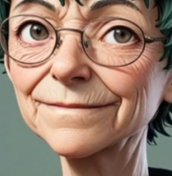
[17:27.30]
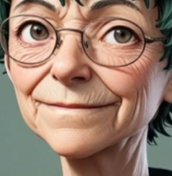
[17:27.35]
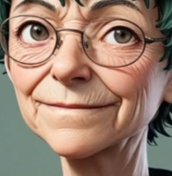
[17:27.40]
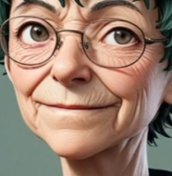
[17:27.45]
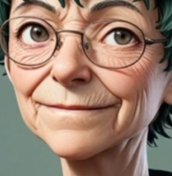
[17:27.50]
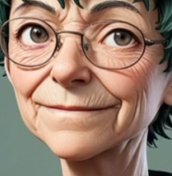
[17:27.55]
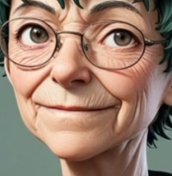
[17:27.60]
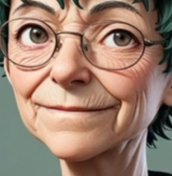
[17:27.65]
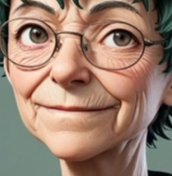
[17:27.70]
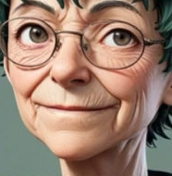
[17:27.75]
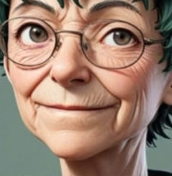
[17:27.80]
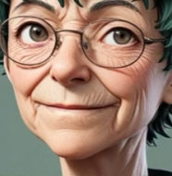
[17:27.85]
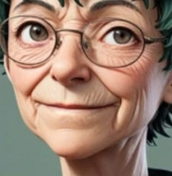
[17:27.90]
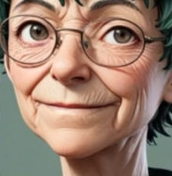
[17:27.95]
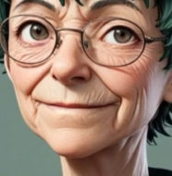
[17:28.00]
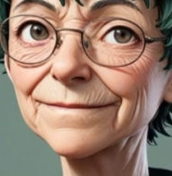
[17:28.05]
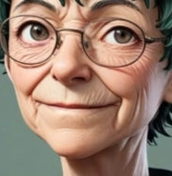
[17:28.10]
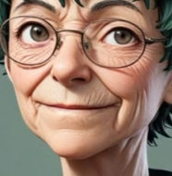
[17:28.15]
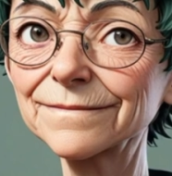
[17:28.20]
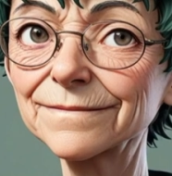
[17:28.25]

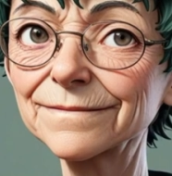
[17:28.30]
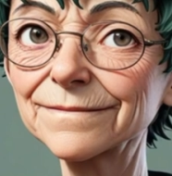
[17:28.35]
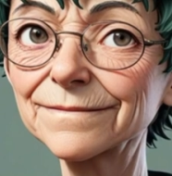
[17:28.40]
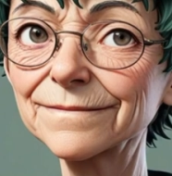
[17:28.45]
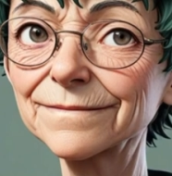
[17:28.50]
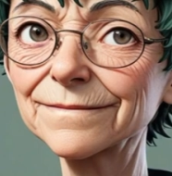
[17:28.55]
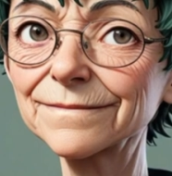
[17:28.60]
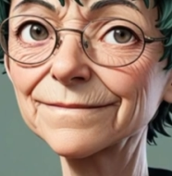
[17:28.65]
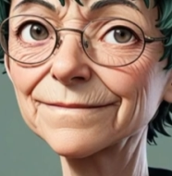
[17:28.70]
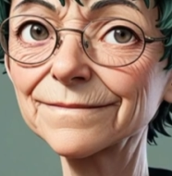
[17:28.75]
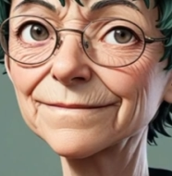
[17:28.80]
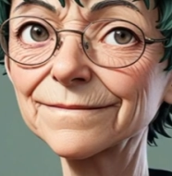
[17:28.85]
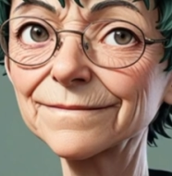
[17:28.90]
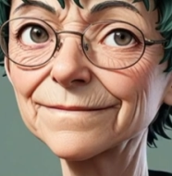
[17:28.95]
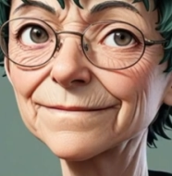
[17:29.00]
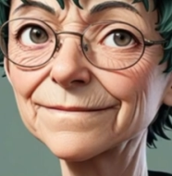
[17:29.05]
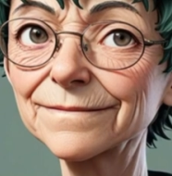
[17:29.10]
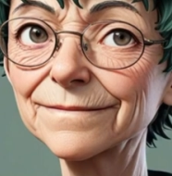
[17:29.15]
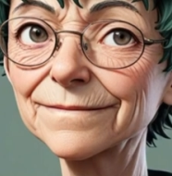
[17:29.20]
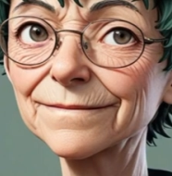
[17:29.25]

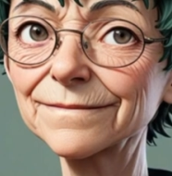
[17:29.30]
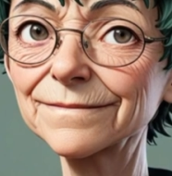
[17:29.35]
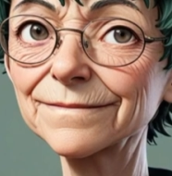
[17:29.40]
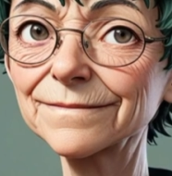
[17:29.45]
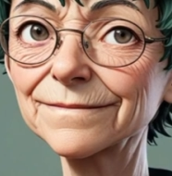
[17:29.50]
No one is speaking in this clip.